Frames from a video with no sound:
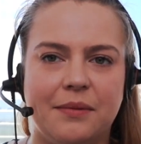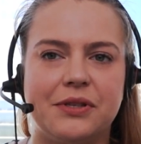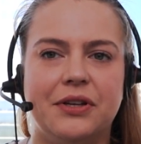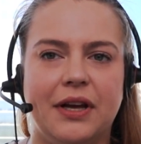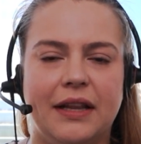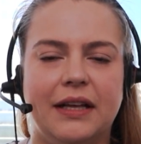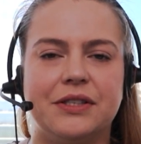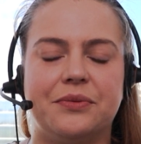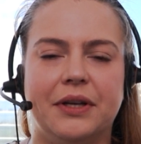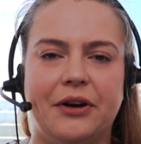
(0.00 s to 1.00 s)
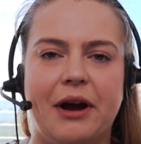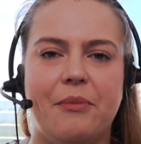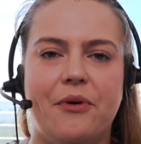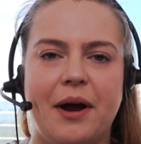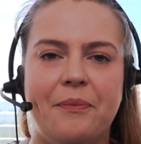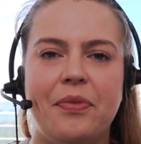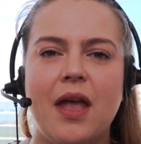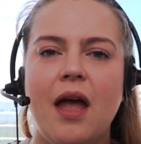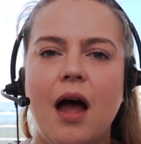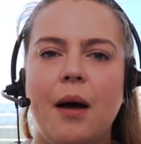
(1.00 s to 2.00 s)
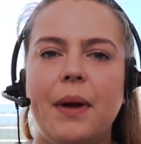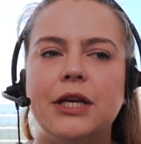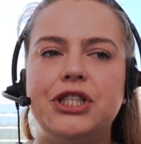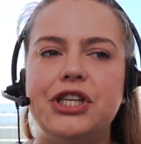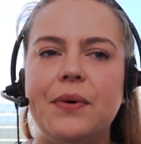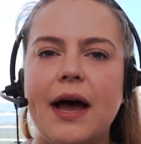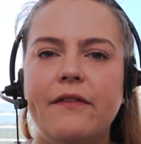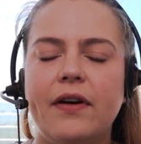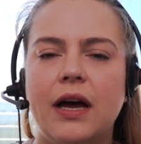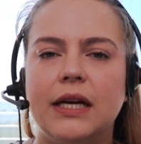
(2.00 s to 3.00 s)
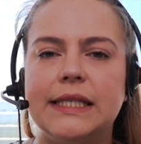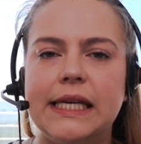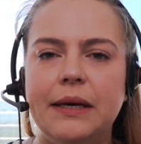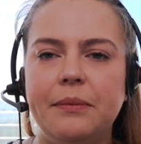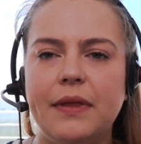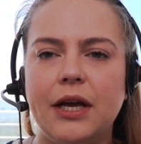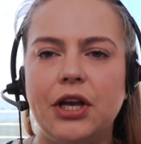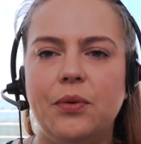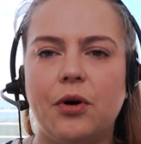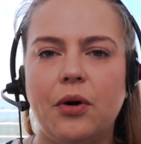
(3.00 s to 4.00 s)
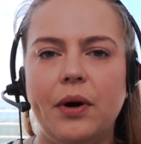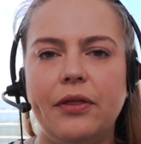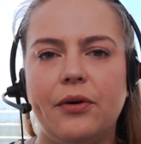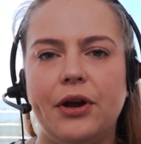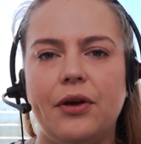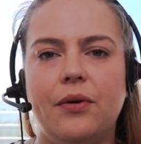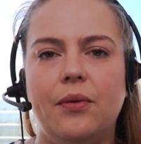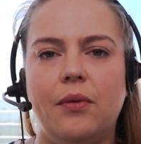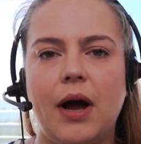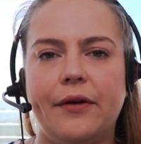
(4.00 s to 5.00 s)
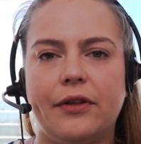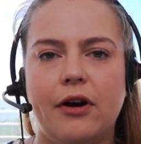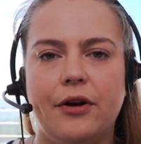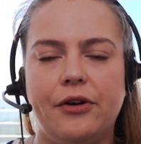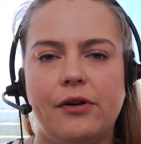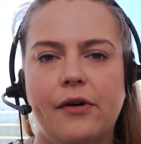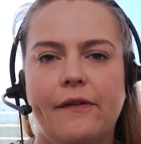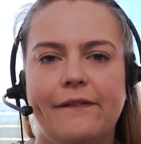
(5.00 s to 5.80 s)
Absolutely. I think that's a really great point. And do you have a team that you work with? Are you out there on your own?